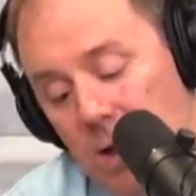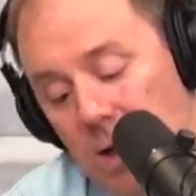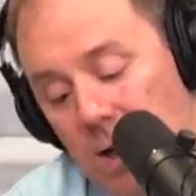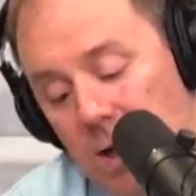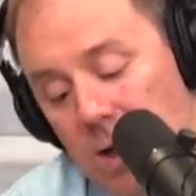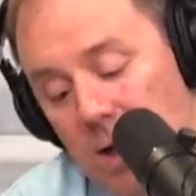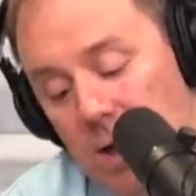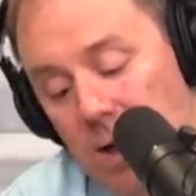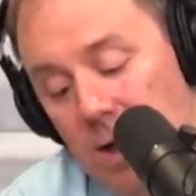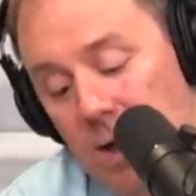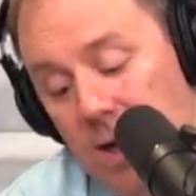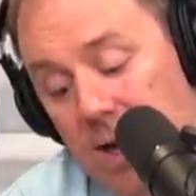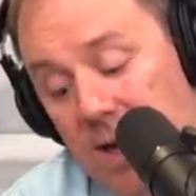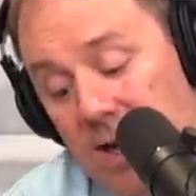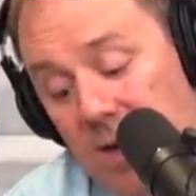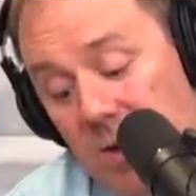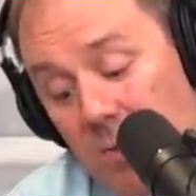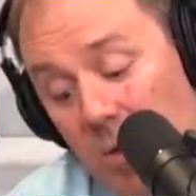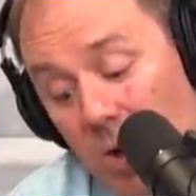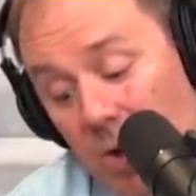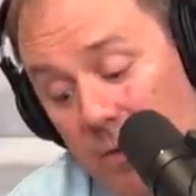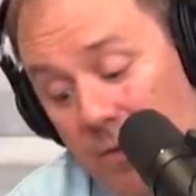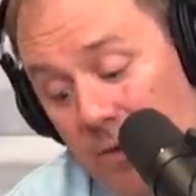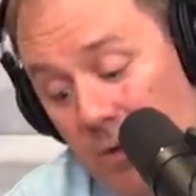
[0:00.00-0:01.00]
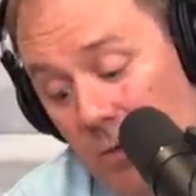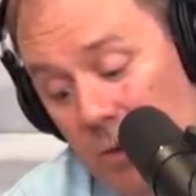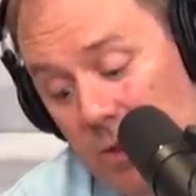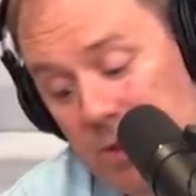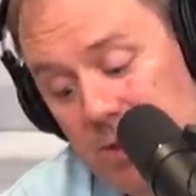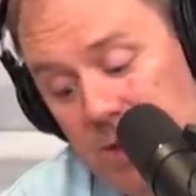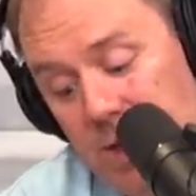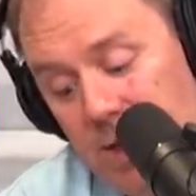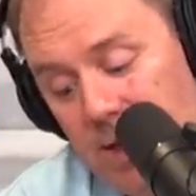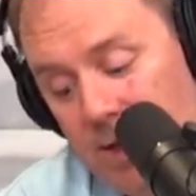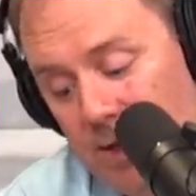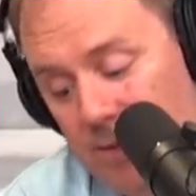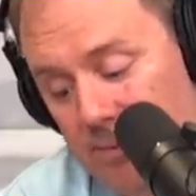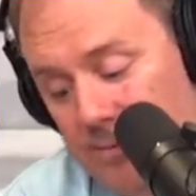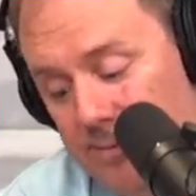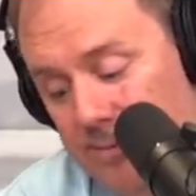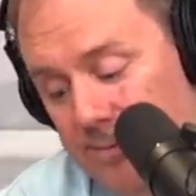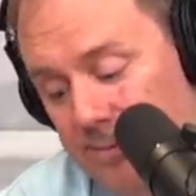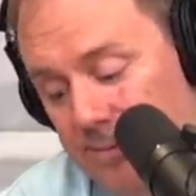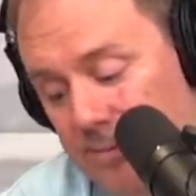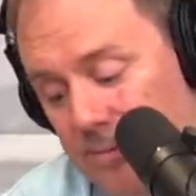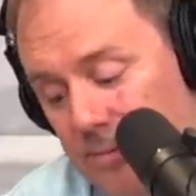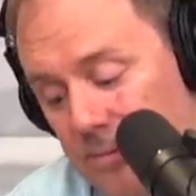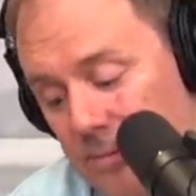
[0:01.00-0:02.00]
Eddie Murphy was second.
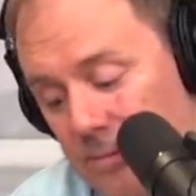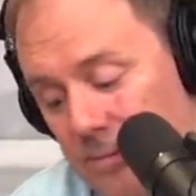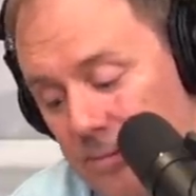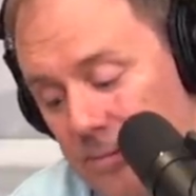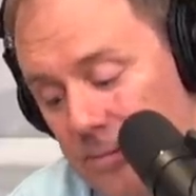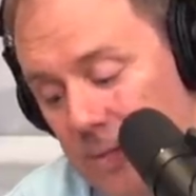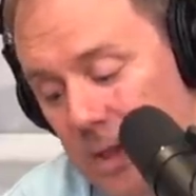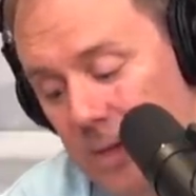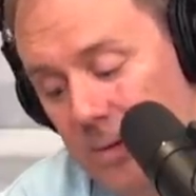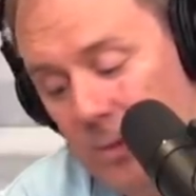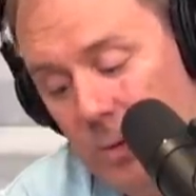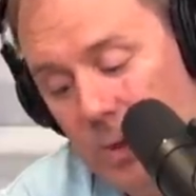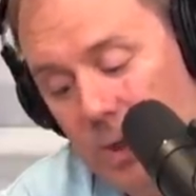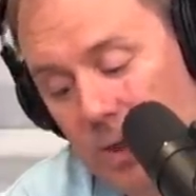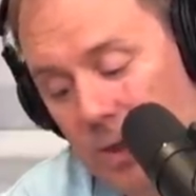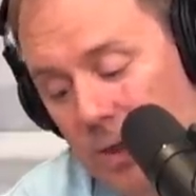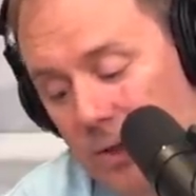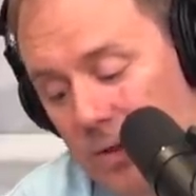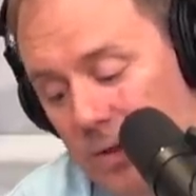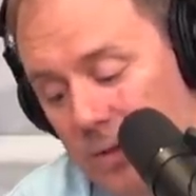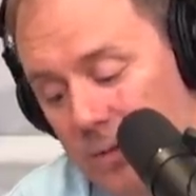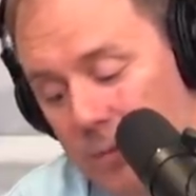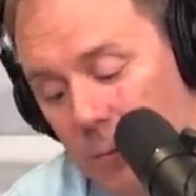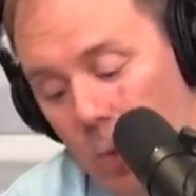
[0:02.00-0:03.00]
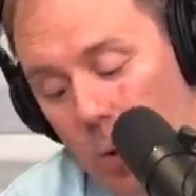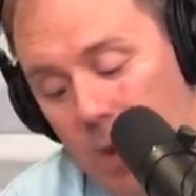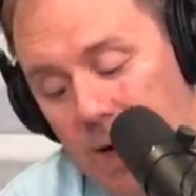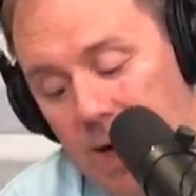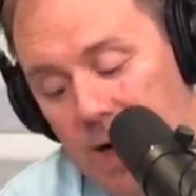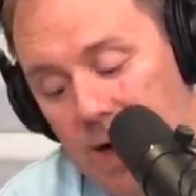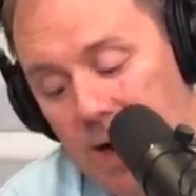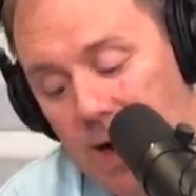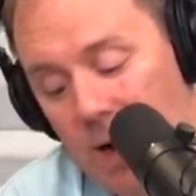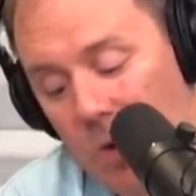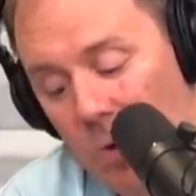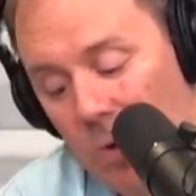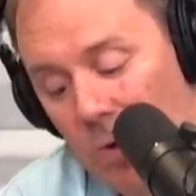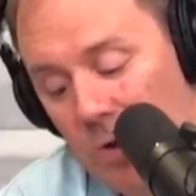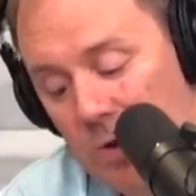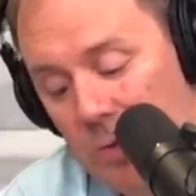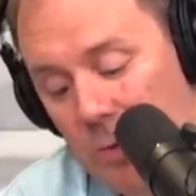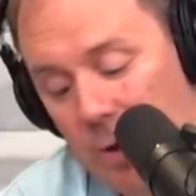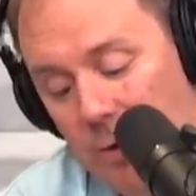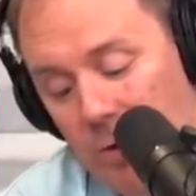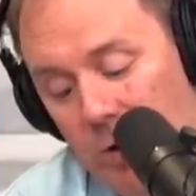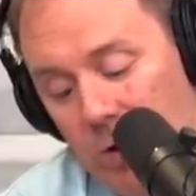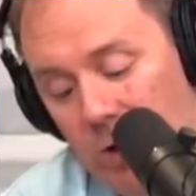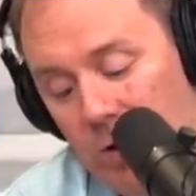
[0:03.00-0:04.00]
That's pretty interesting. 48 Hours,
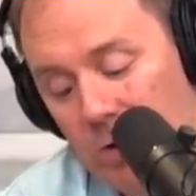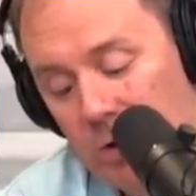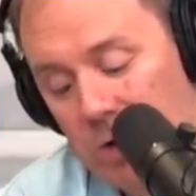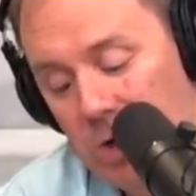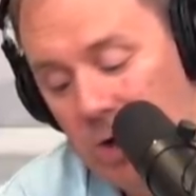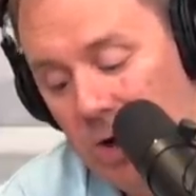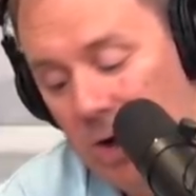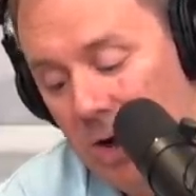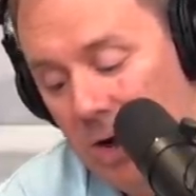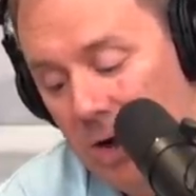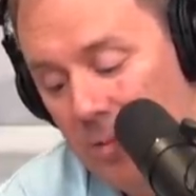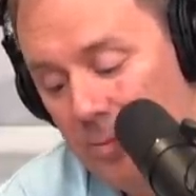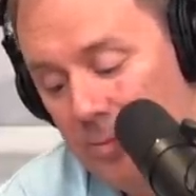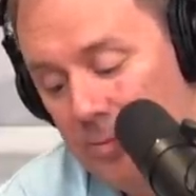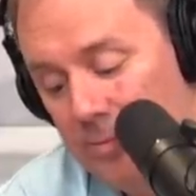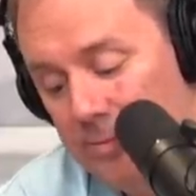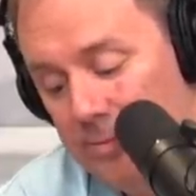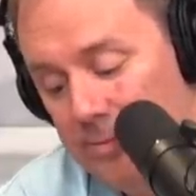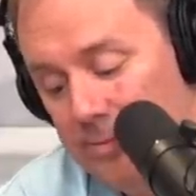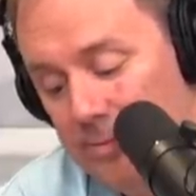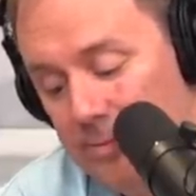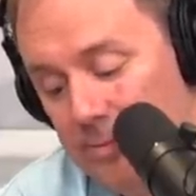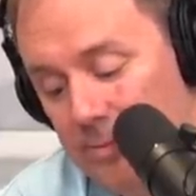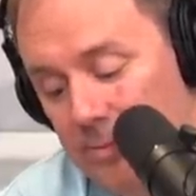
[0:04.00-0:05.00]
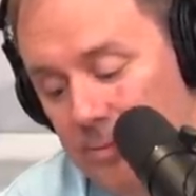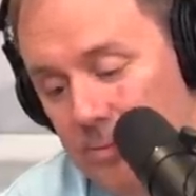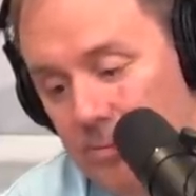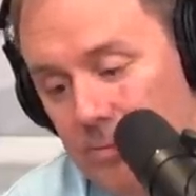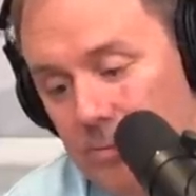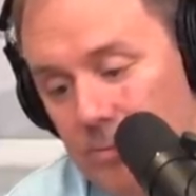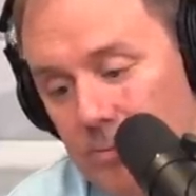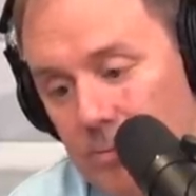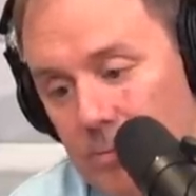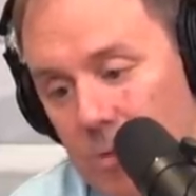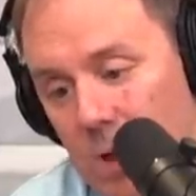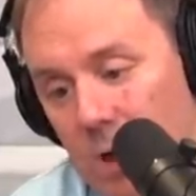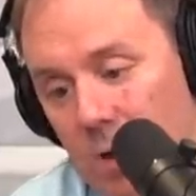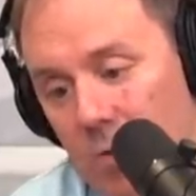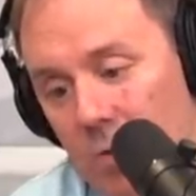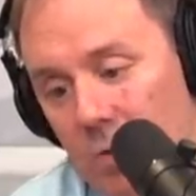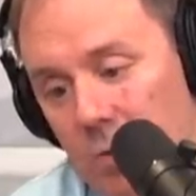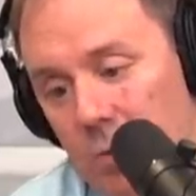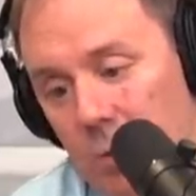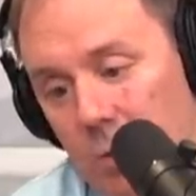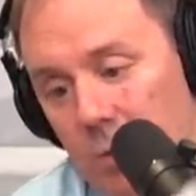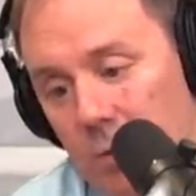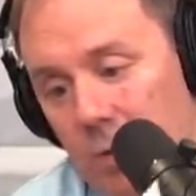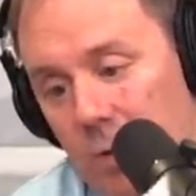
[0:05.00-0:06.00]
Beverly Hills Cop, all
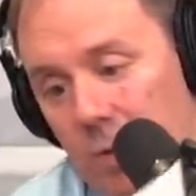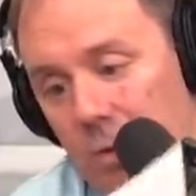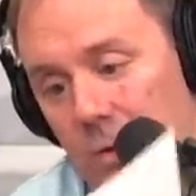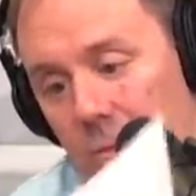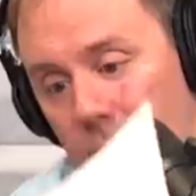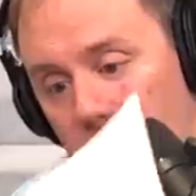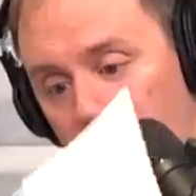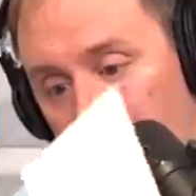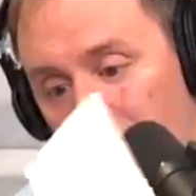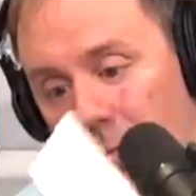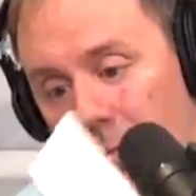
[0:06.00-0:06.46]
those movies.